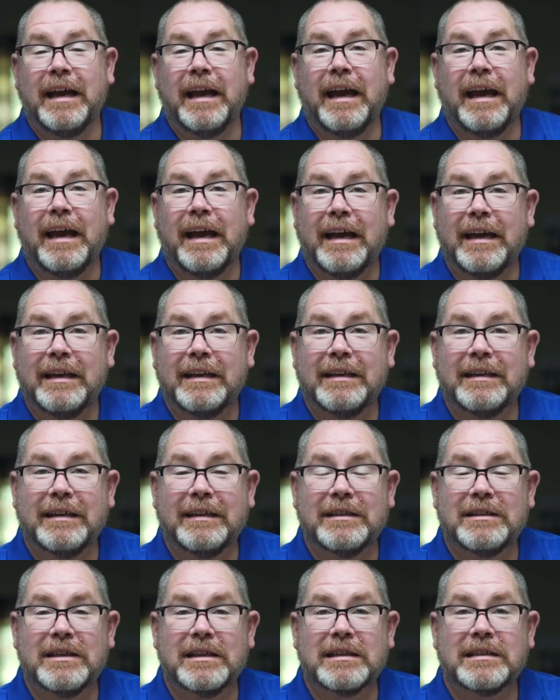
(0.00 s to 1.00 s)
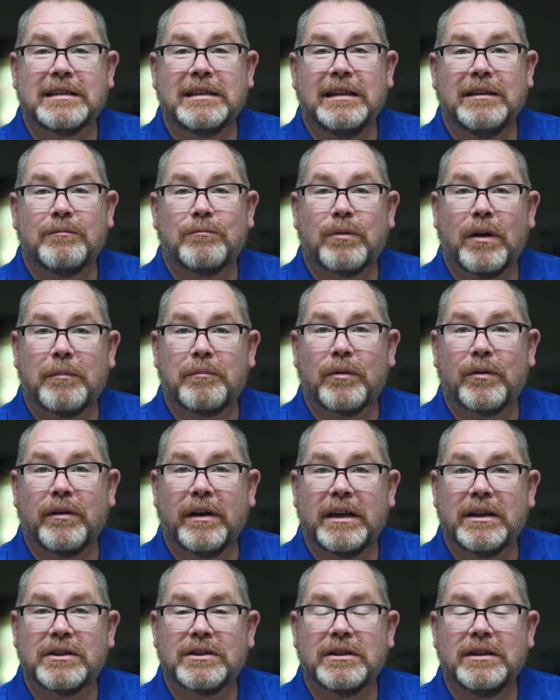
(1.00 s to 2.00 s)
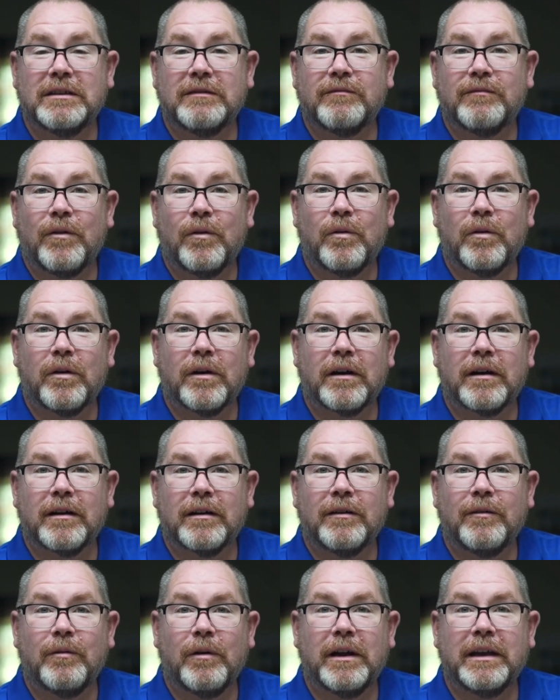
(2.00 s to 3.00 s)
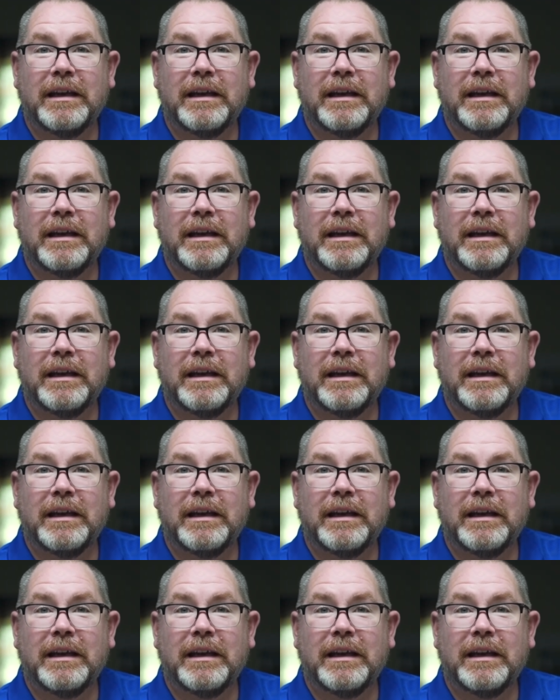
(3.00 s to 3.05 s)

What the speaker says: and just in preparation for what